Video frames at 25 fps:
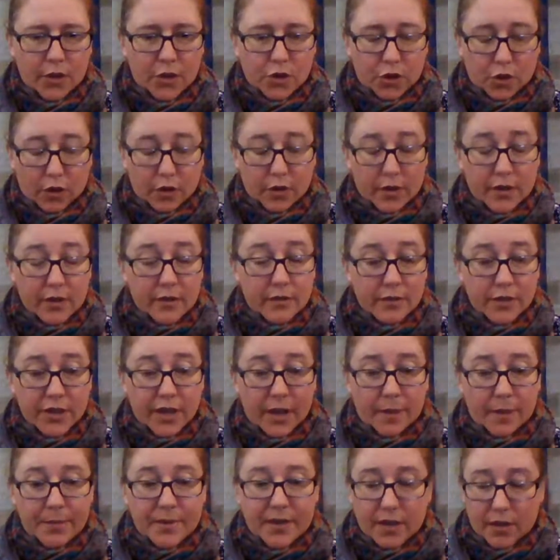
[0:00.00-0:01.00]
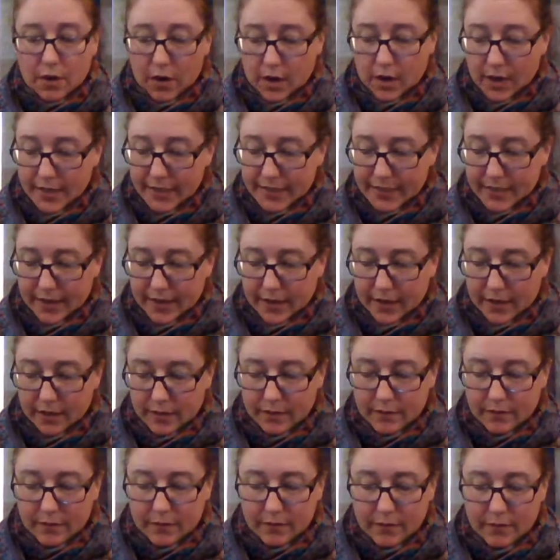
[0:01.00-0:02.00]
John chapter
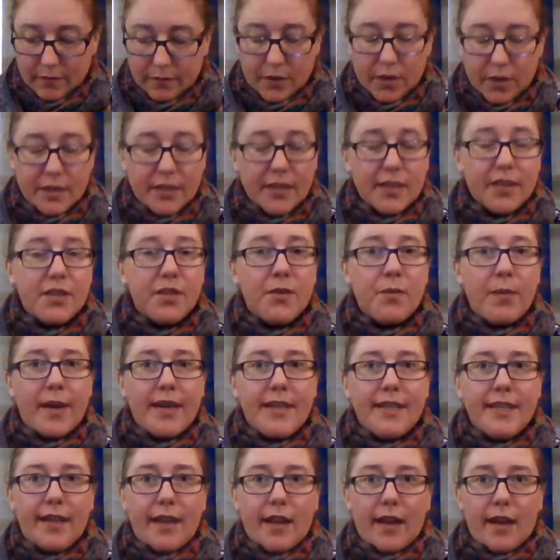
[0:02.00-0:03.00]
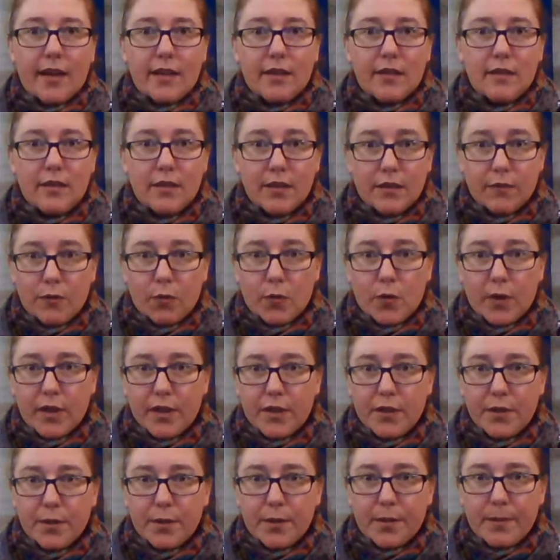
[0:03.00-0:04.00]
19, verses 28 to
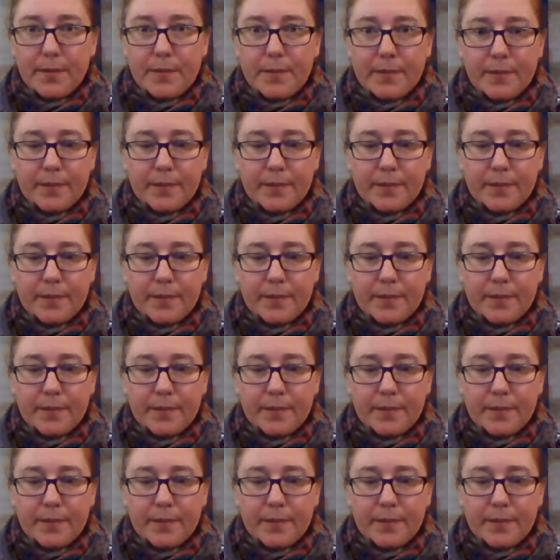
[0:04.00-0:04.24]
42.